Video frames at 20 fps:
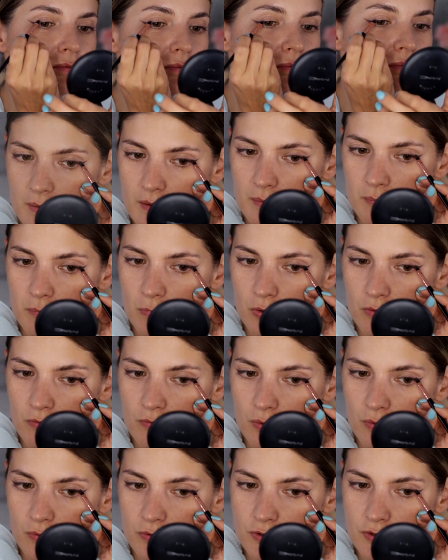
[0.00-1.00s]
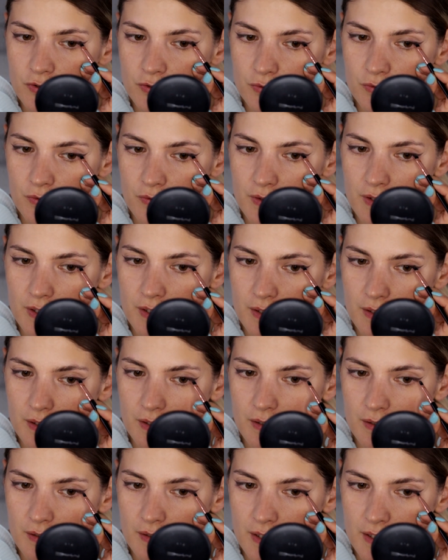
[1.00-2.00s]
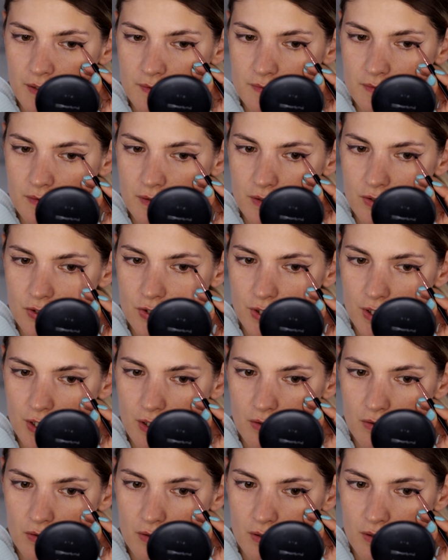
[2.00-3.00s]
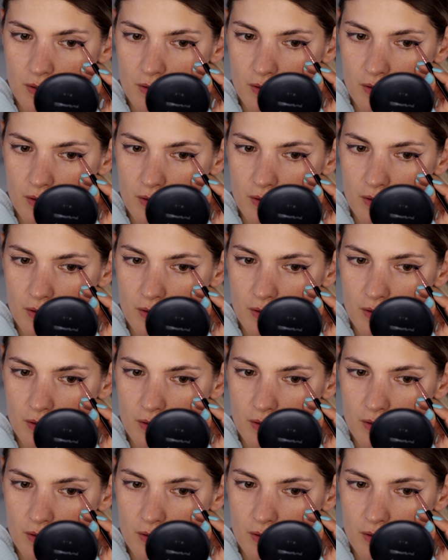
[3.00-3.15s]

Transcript: I'm gonna move on to the next eyeshadow,